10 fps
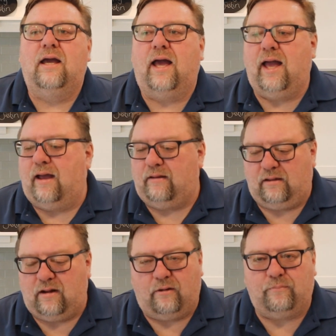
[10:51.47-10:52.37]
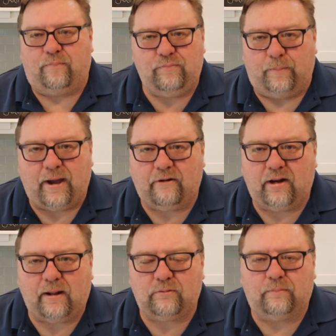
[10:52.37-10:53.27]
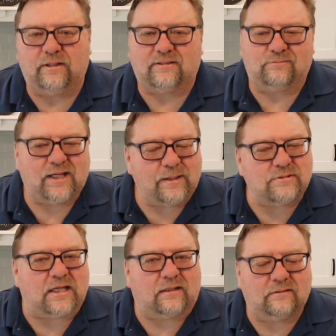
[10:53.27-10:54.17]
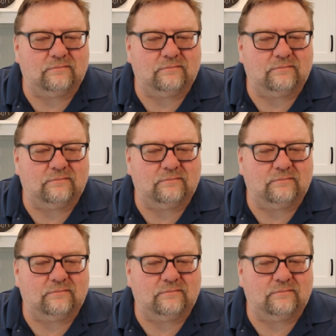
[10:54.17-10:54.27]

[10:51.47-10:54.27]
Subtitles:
the power adapter, but sometimes if